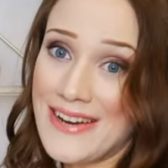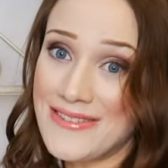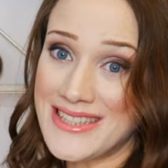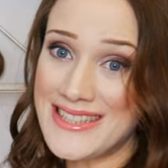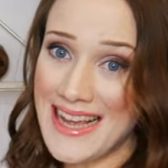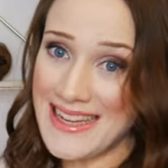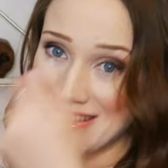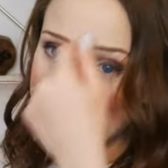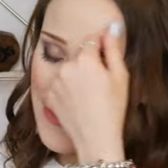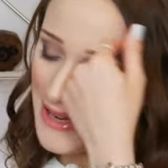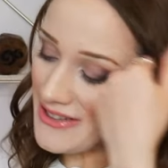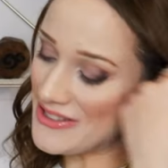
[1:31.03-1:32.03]
of the day is
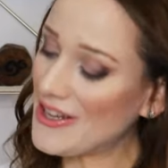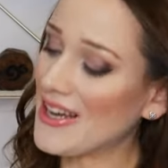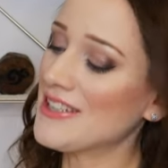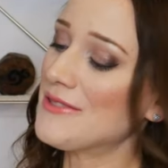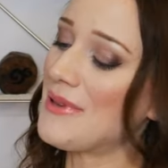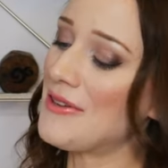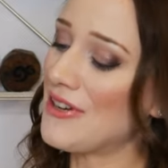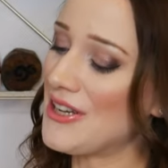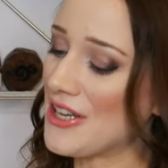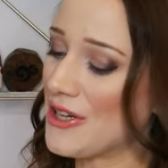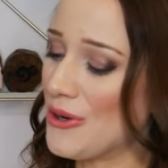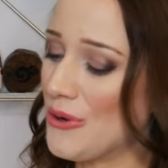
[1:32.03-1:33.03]
gonna be. I was talking to my friend
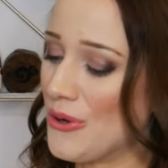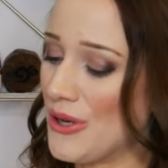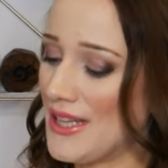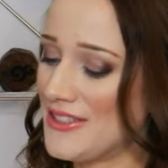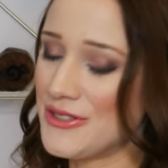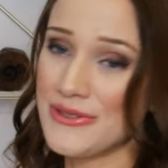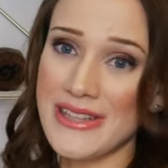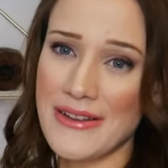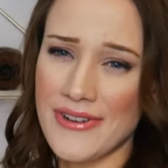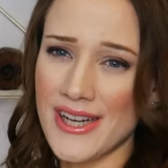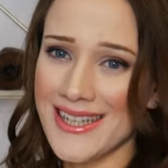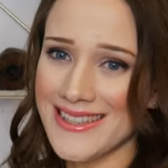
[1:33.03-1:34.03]
Nicole and she was like
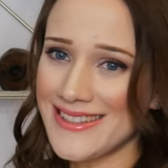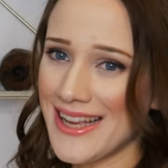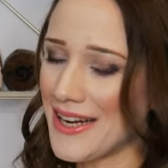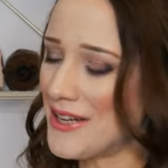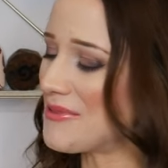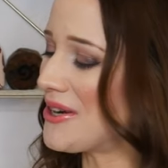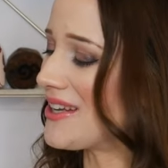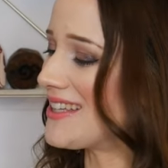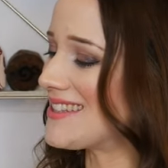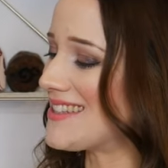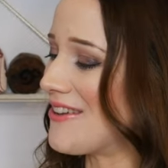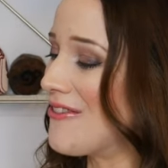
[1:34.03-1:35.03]
very excited about it.
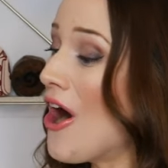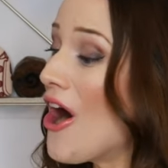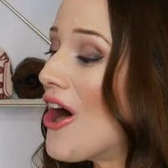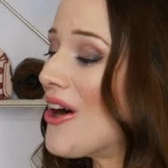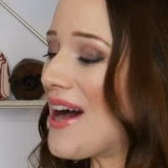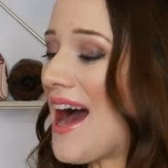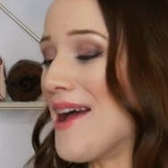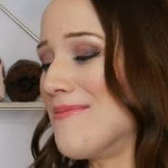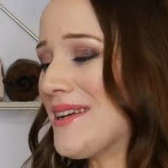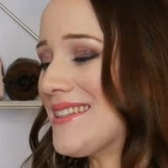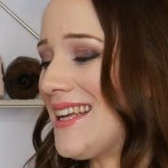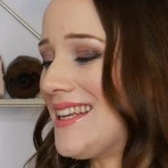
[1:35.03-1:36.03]
So I'm
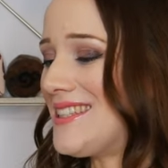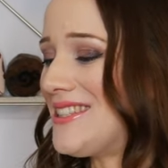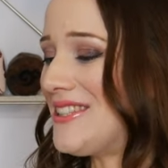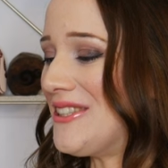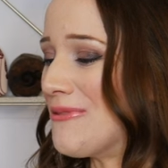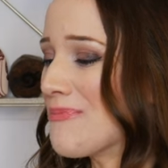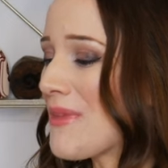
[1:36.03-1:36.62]
excited too.